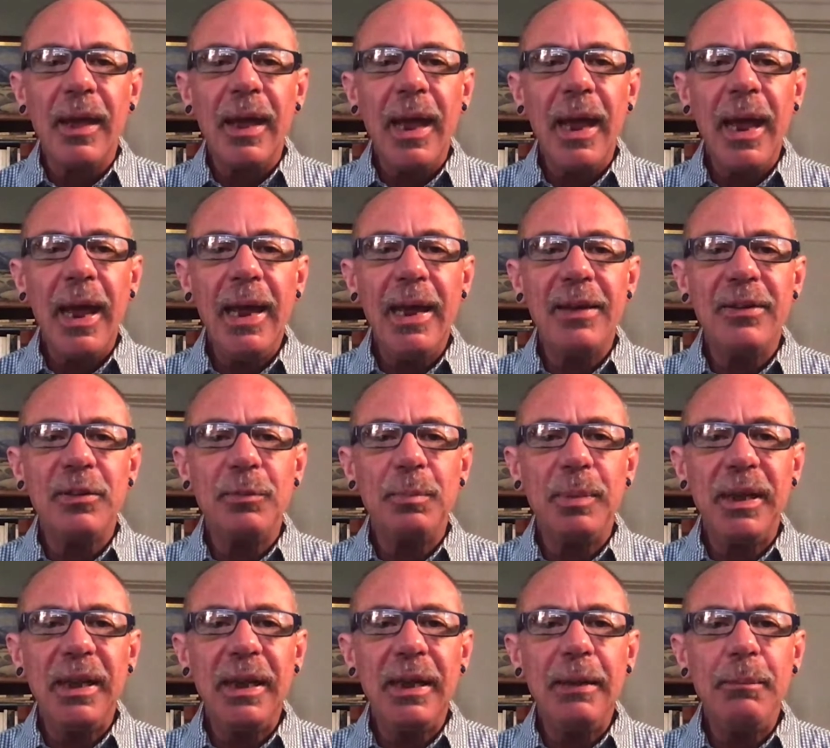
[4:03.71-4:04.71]
A is
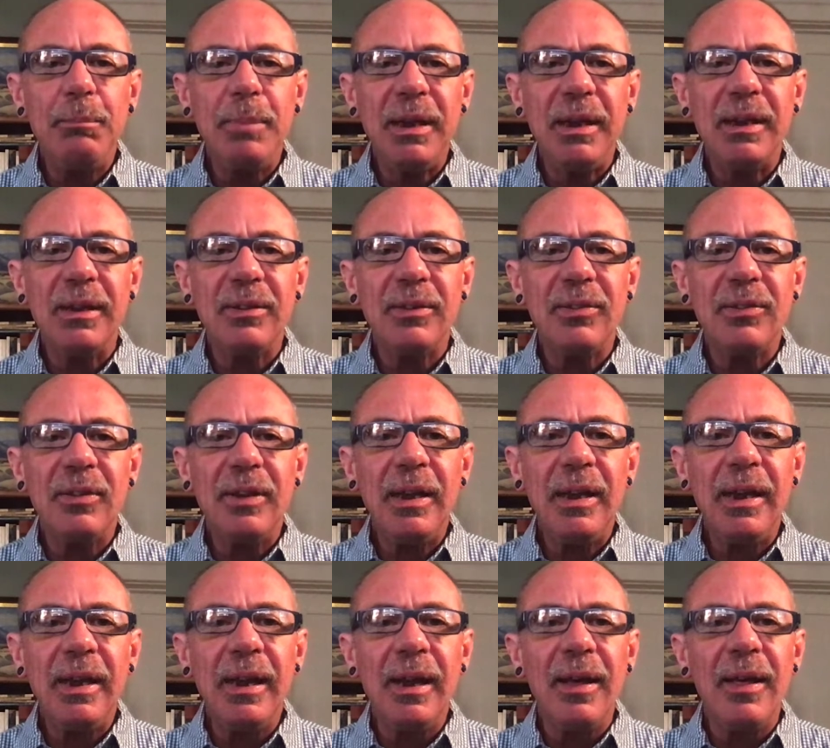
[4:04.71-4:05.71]
B, B is
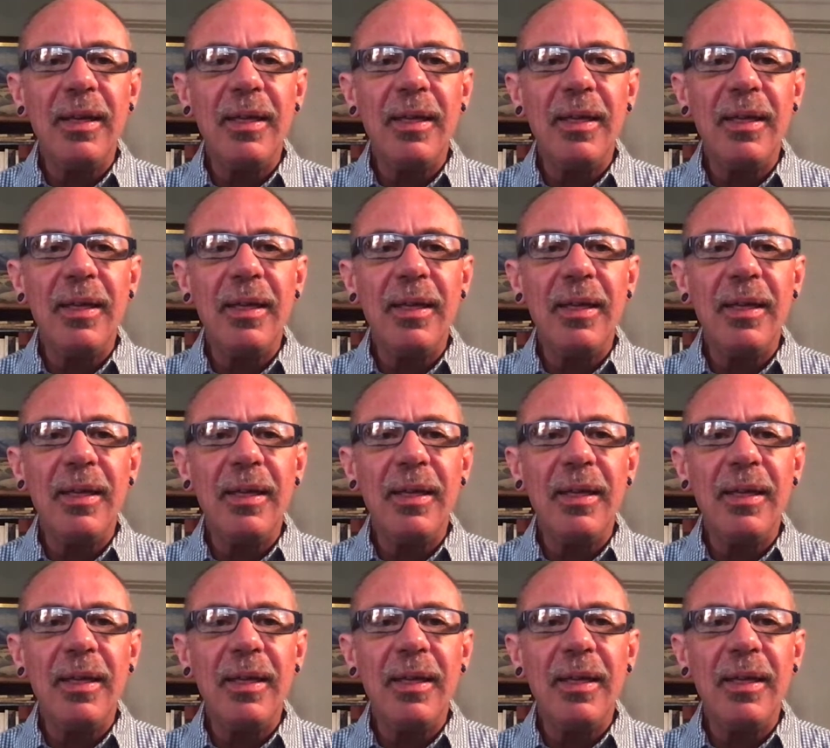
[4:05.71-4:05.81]
C,